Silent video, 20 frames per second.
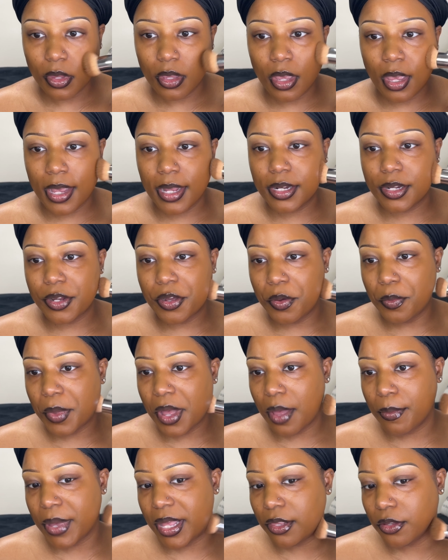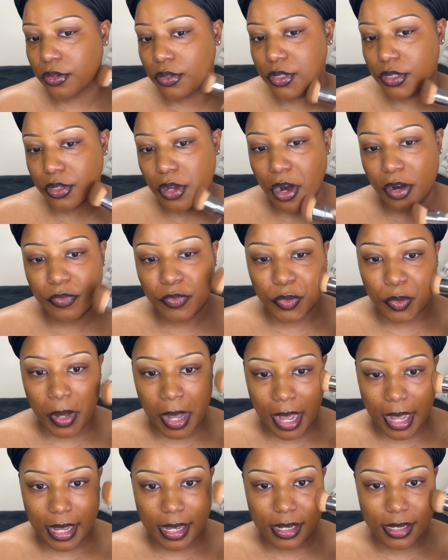And don't mind my little scarf, you
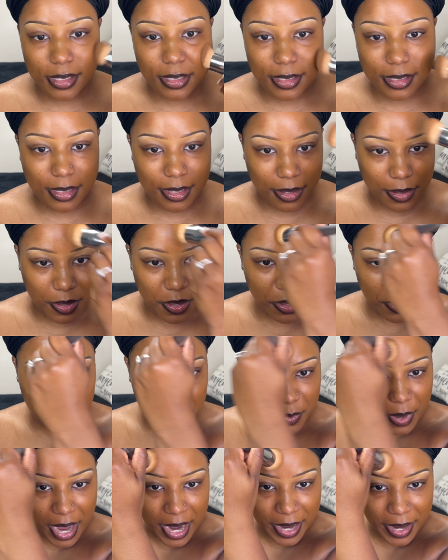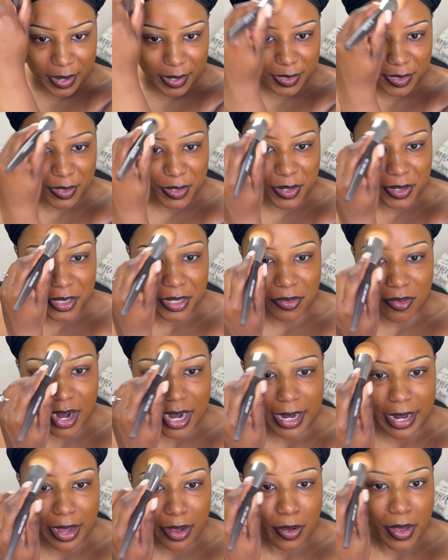guys. My hair is curly right
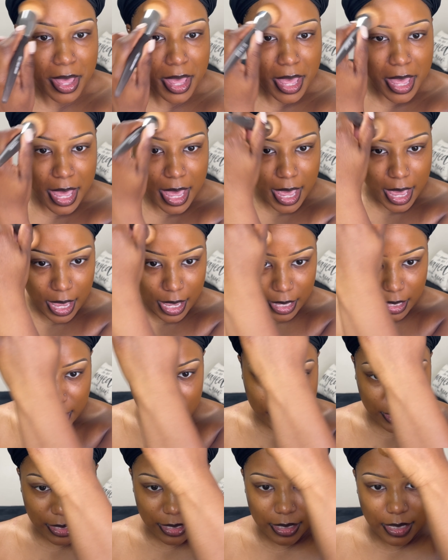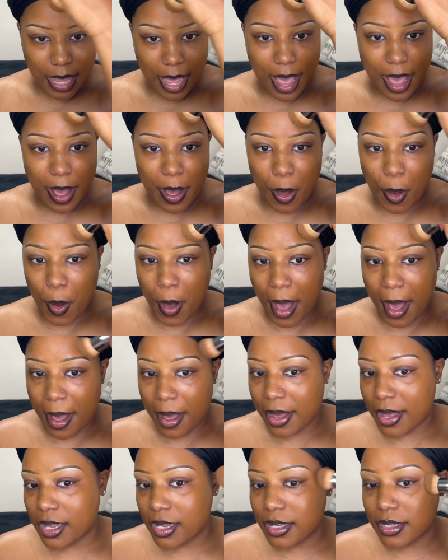now, and this is how
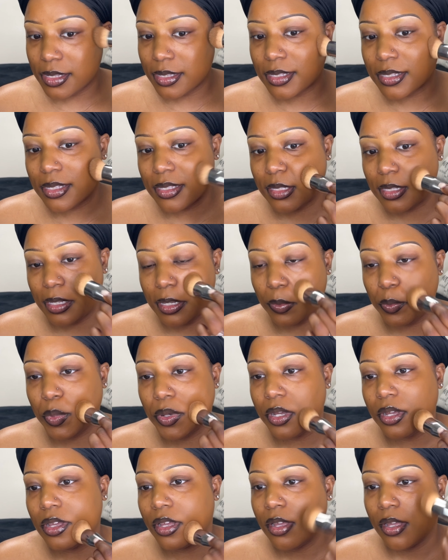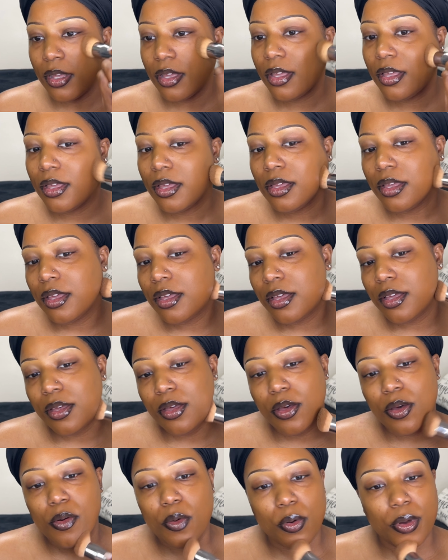I sleep
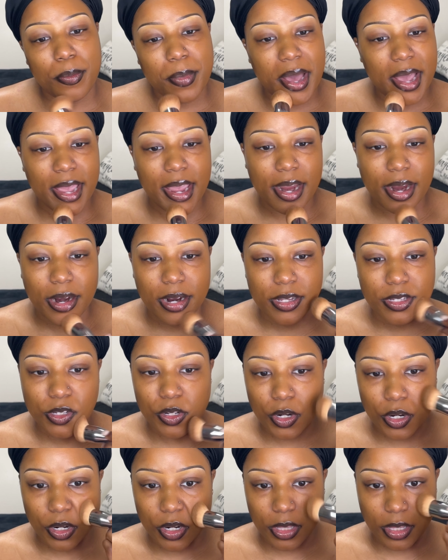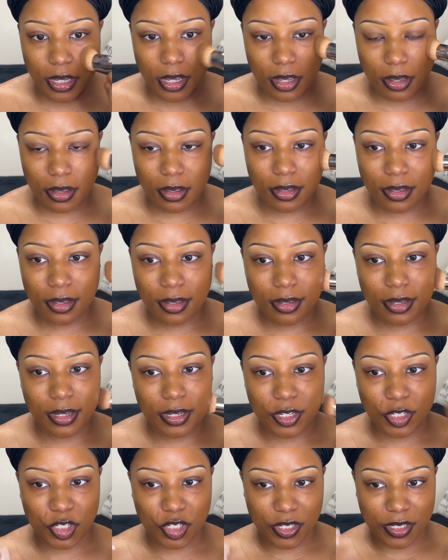when my hair is curly.
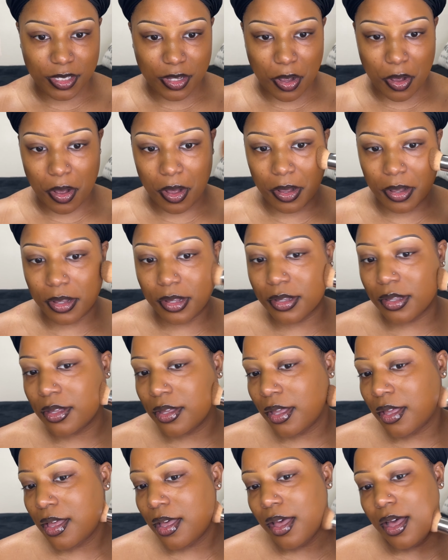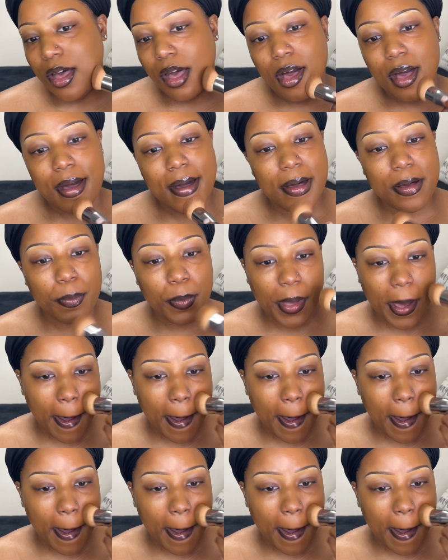It's just all up.